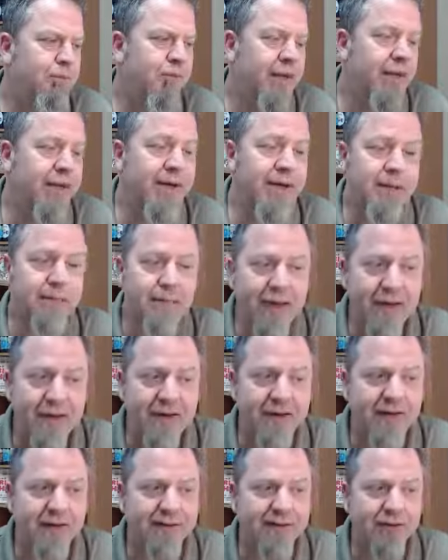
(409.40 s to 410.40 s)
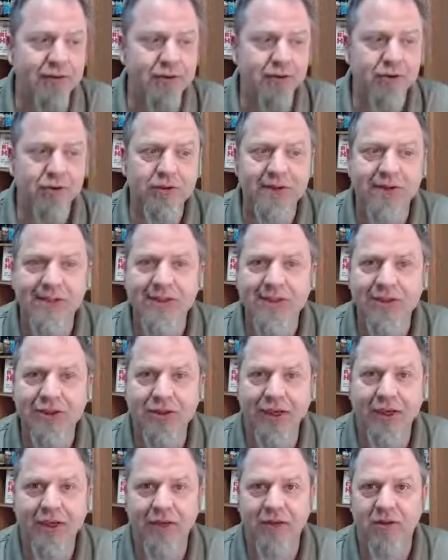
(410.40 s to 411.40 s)
Independent,
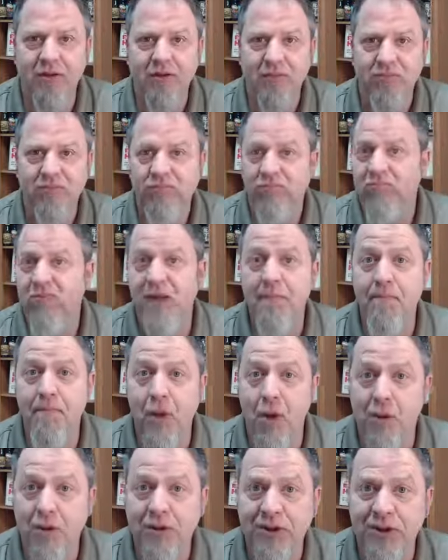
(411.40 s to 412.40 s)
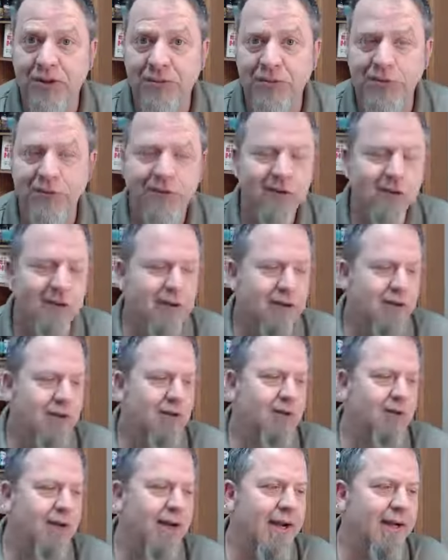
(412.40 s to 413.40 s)
strategic, impulsive,
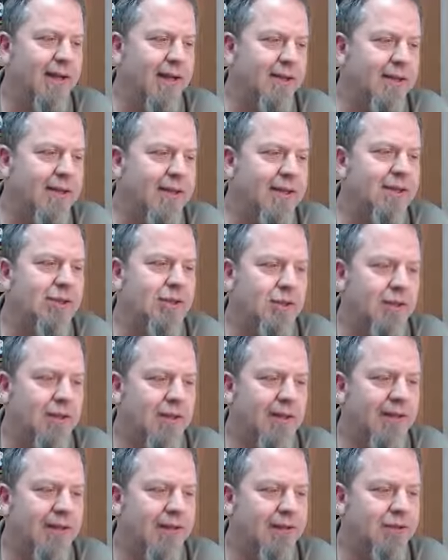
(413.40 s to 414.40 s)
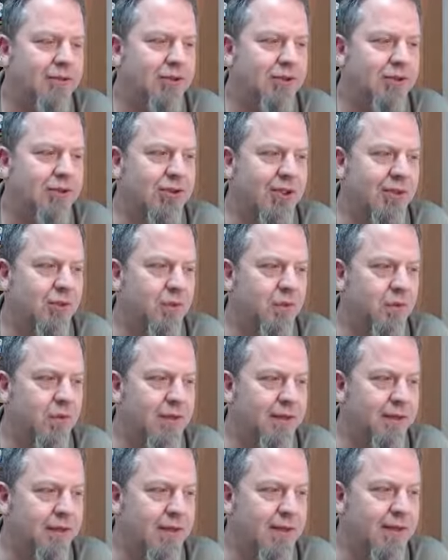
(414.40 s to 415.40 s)
right? I think it's really interesting when we
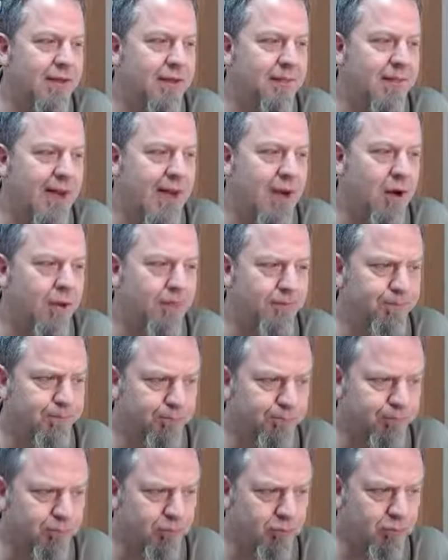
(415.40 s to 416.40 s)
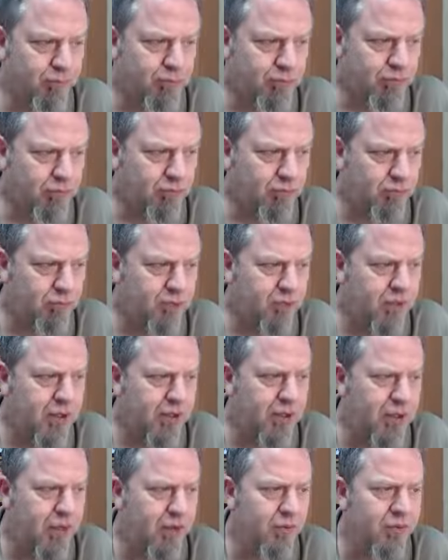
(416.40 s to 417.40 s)
think about,
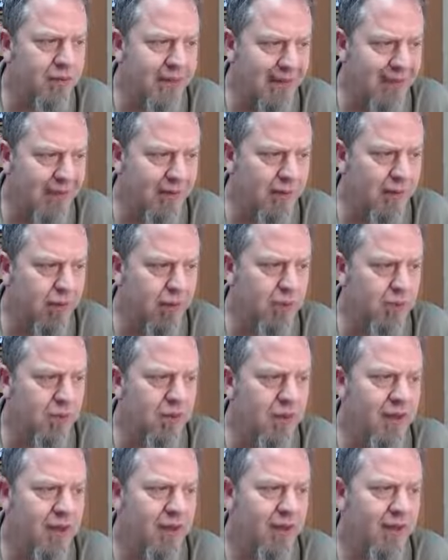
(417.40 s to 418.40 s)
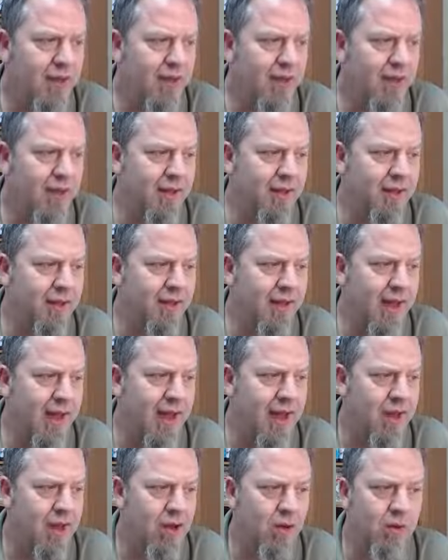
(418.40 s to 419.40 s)
you know, yellow and
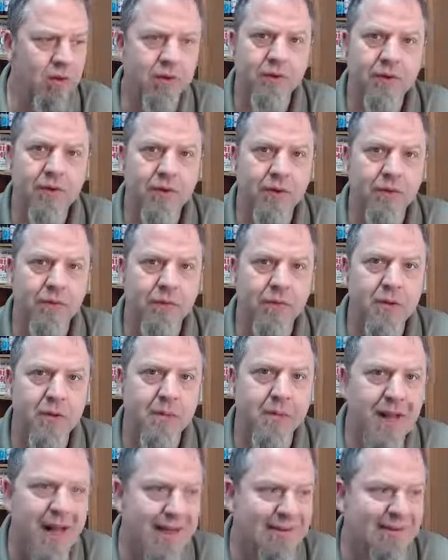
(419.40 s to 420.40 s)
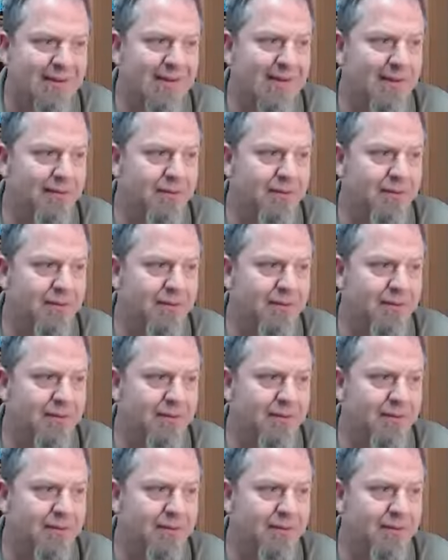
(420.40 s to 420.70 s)
how the positive